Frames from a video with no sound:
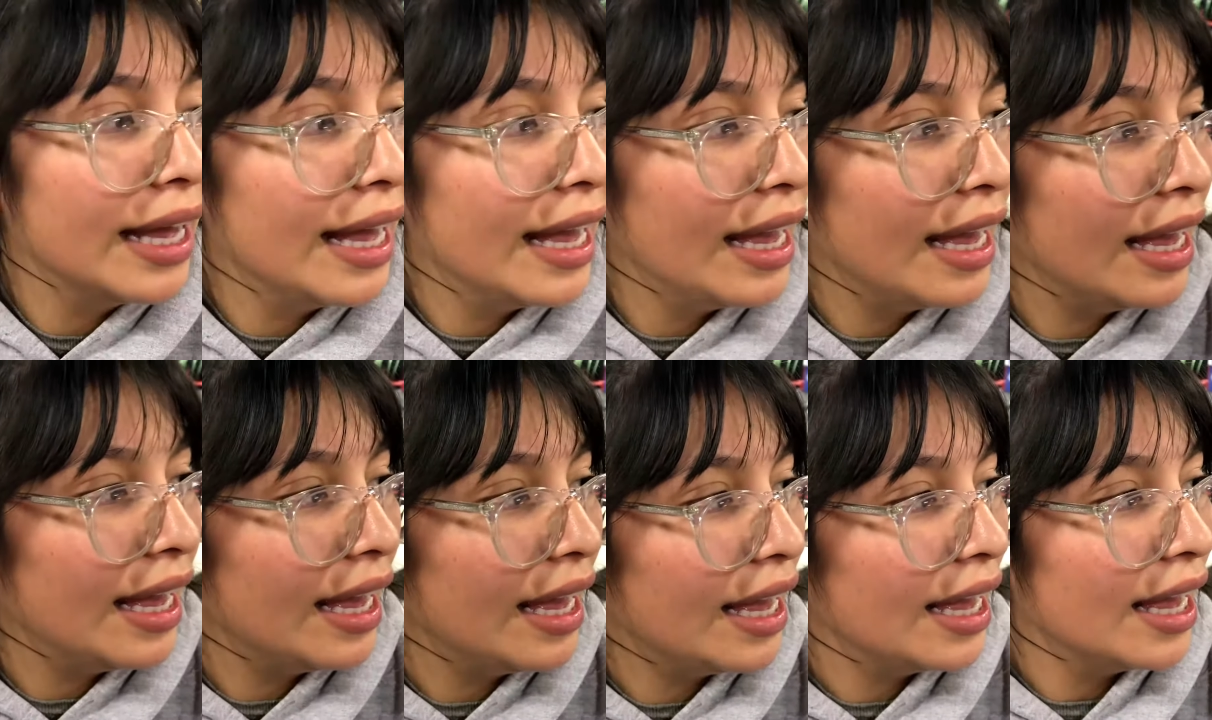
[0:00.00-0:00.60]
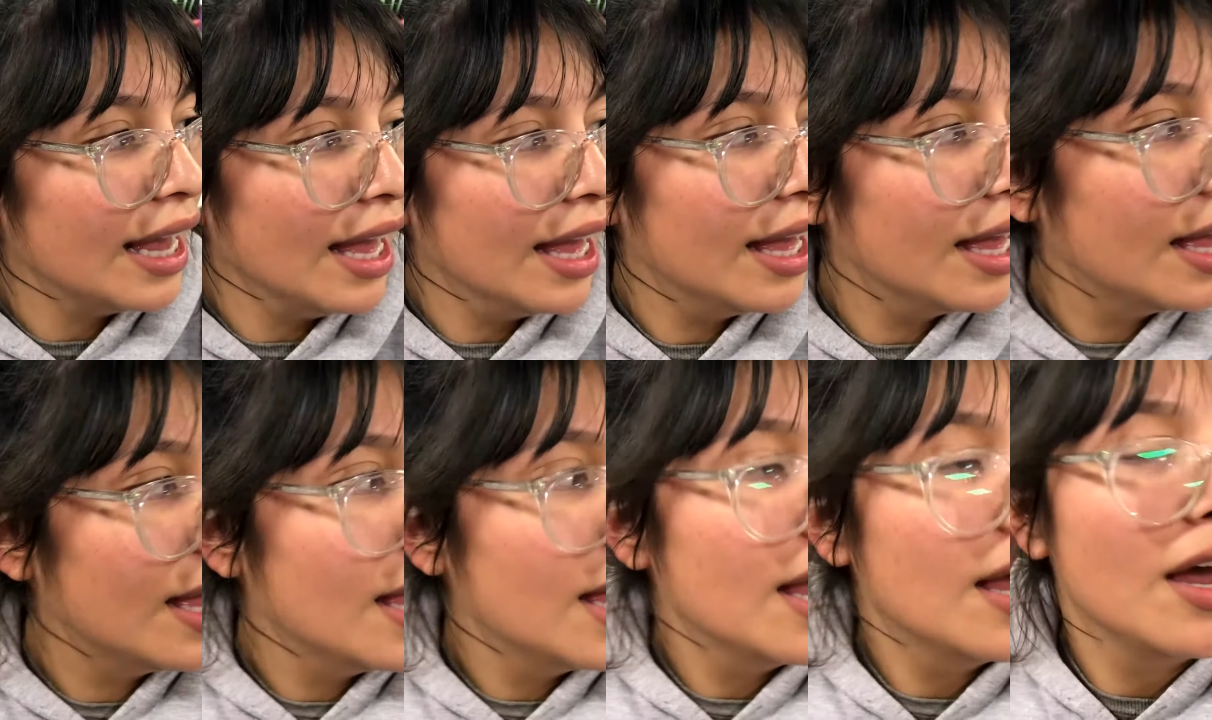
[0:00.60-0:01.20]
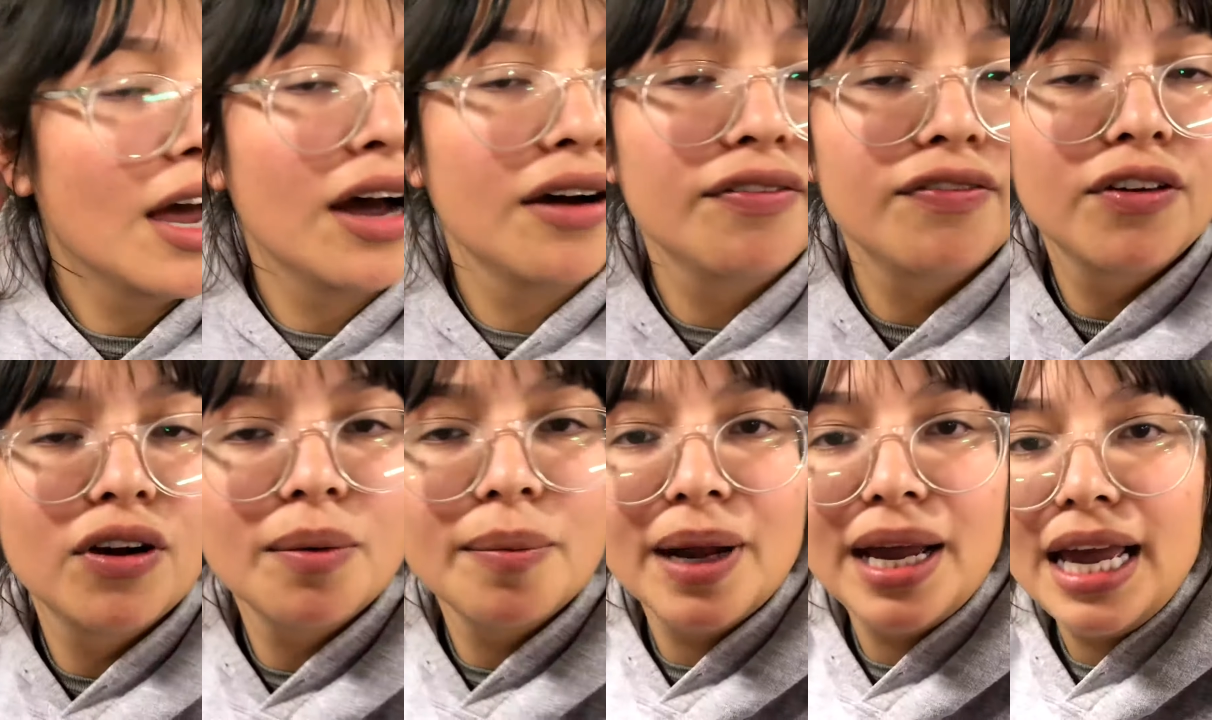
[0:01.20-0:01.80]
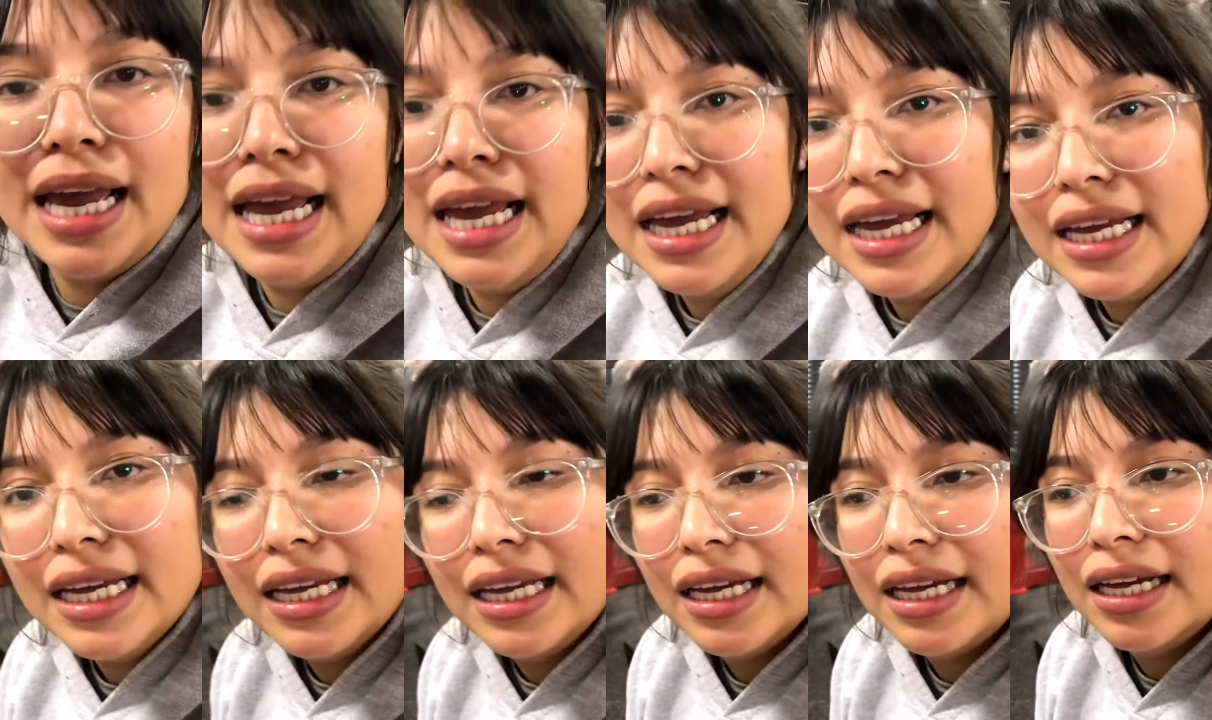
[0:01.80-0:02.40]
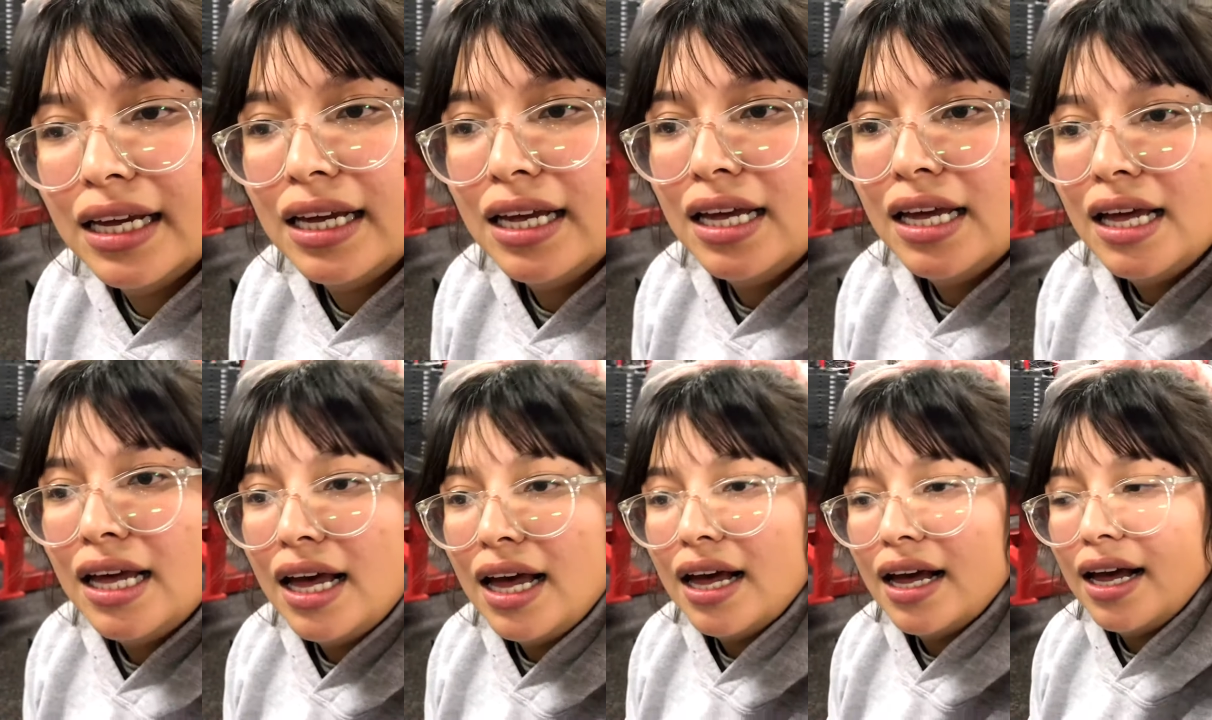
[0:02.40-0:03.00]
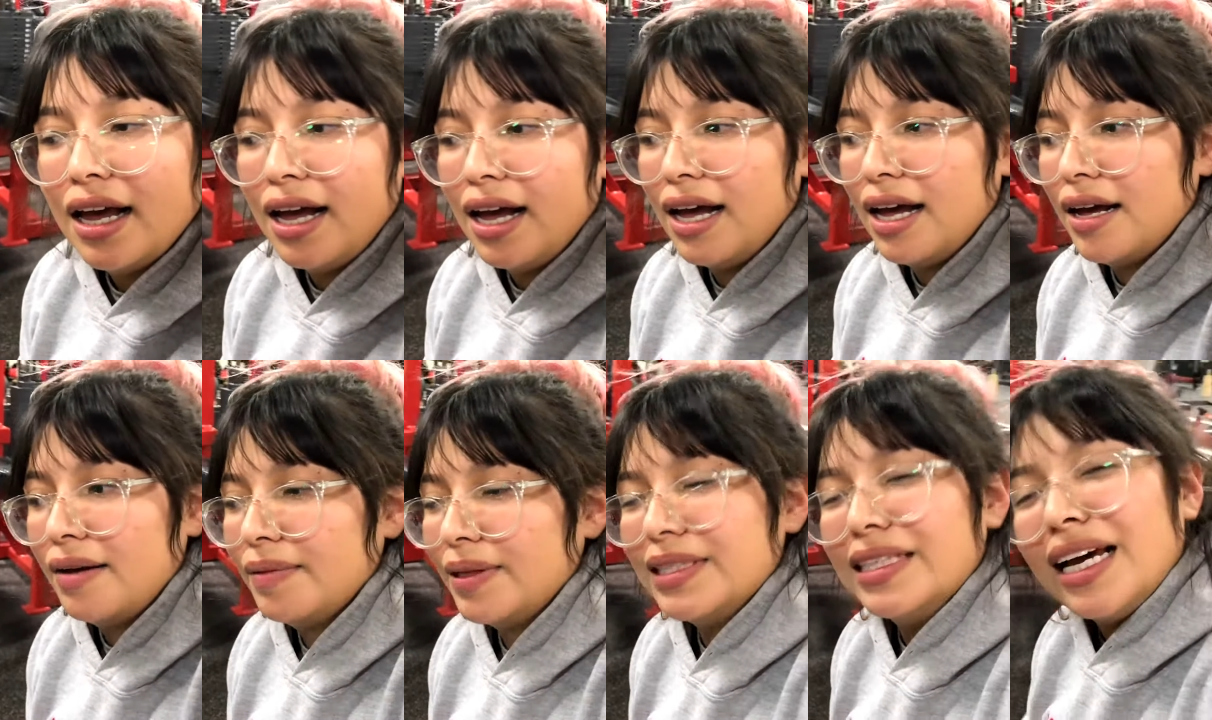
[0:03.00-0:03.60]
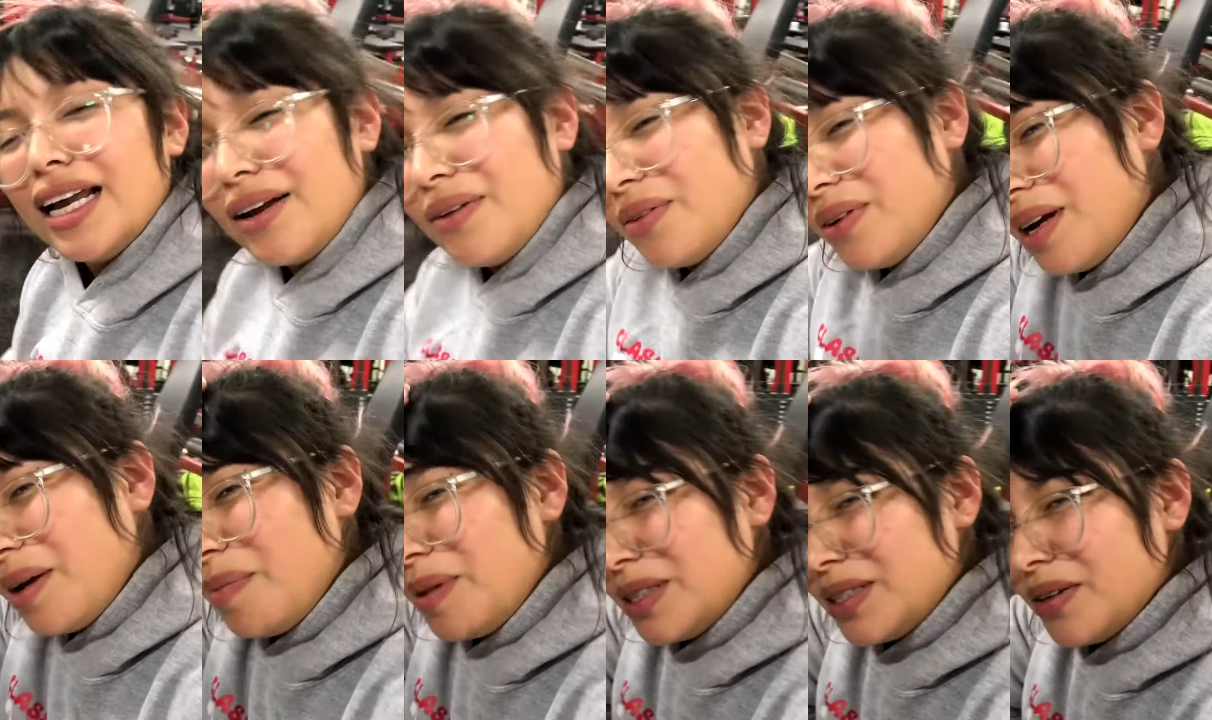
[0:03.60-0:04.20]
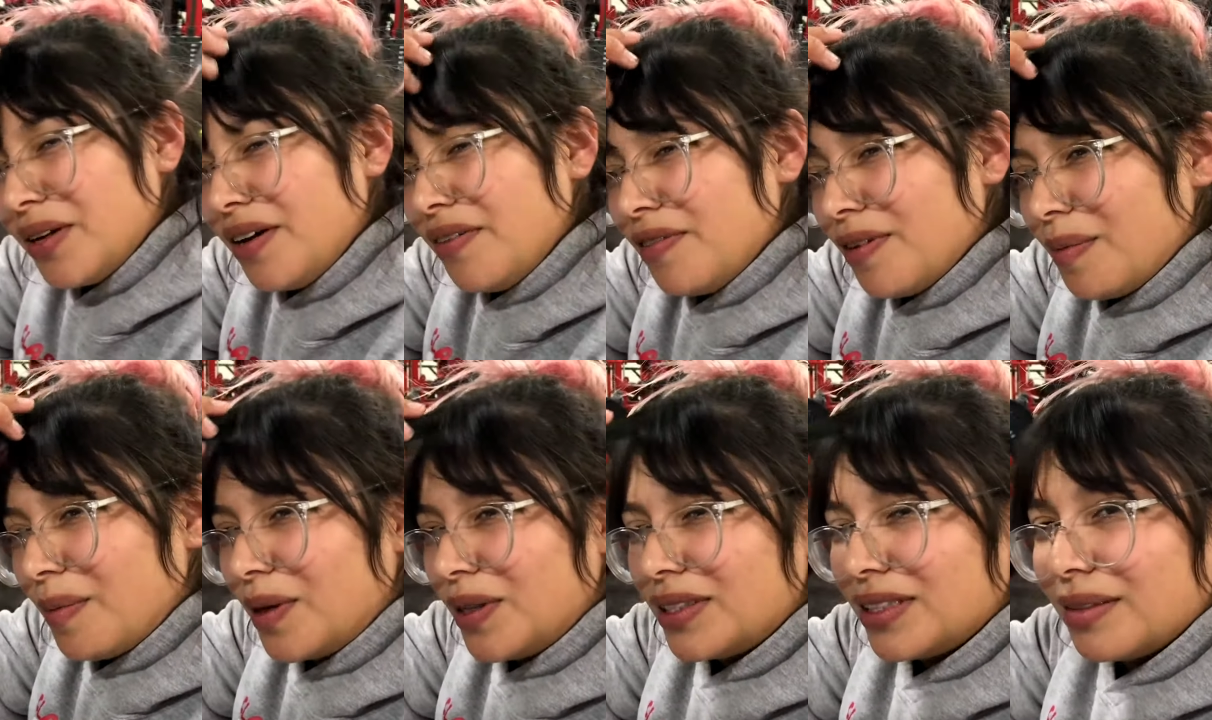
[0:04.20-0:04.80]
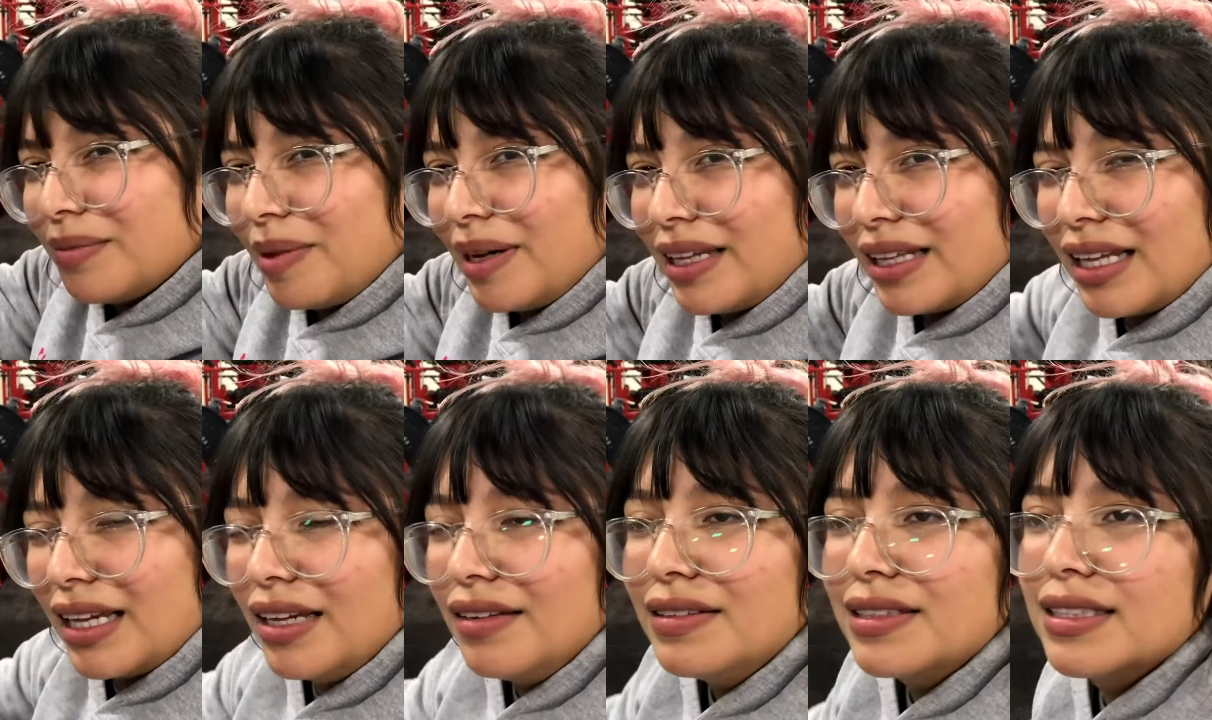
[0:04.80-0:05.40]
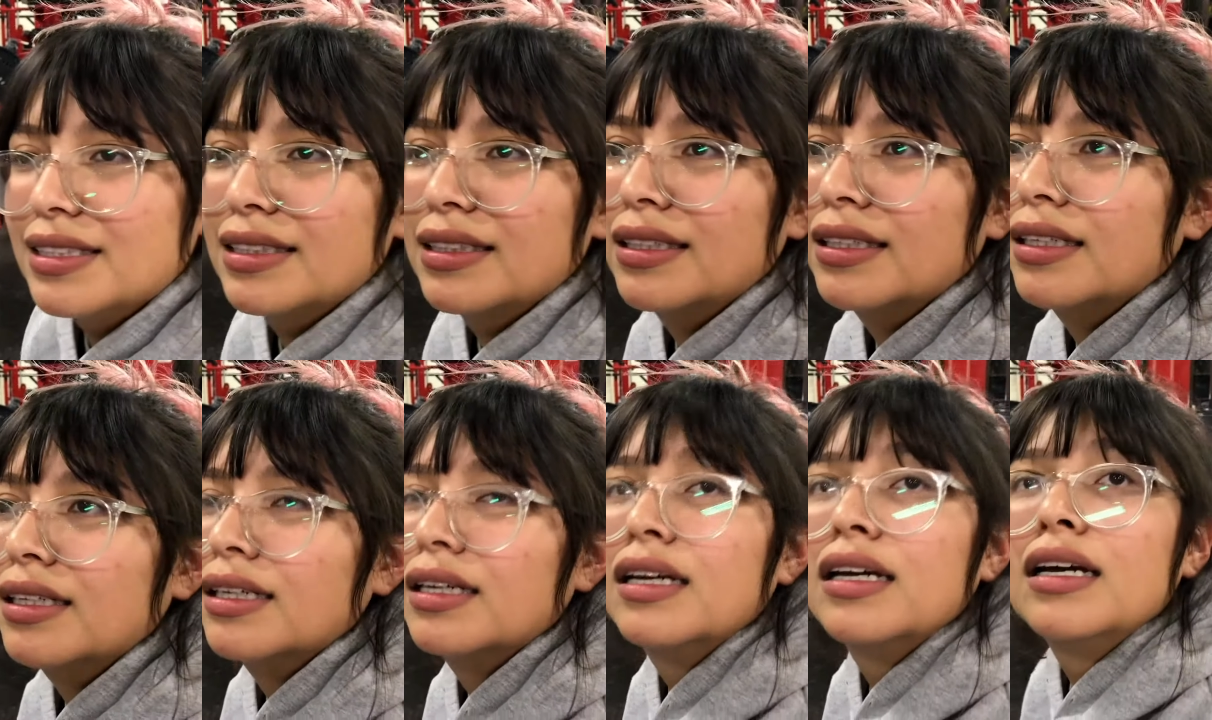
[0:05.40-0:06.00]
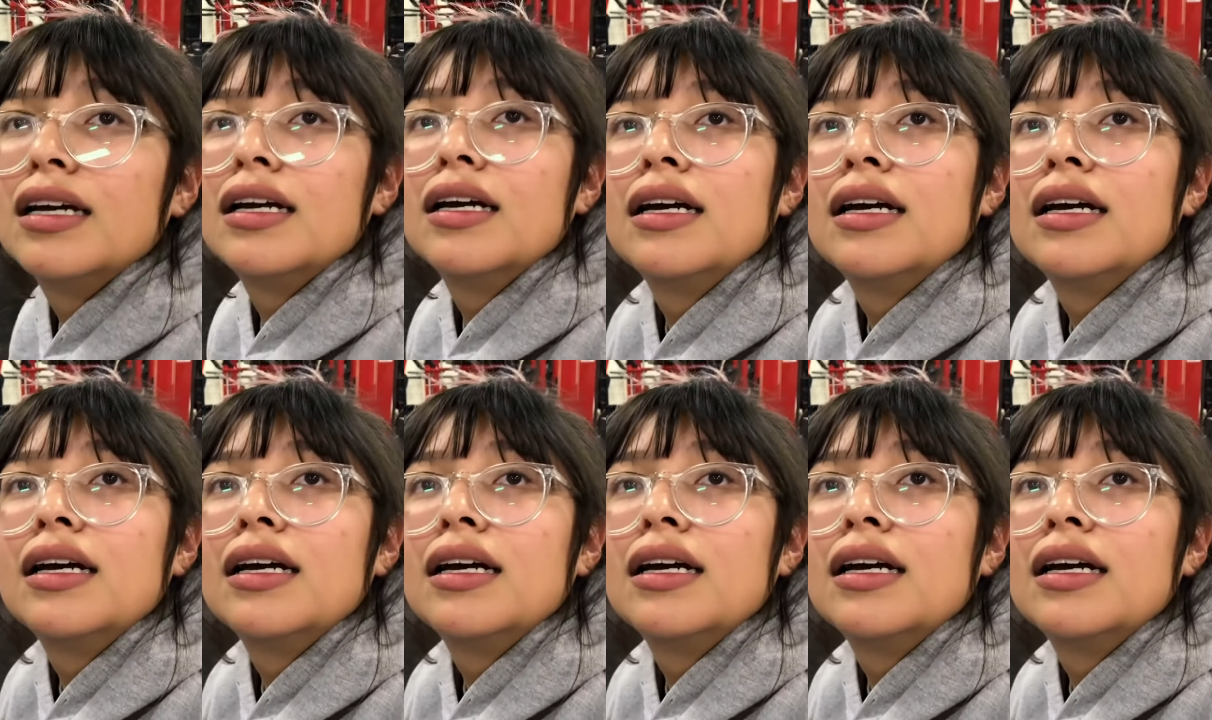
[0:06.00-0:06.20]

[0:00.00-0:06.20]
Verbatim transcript: a, a 4x8. Um, uh, that's kind of what I've been doing for most of my lift. For 200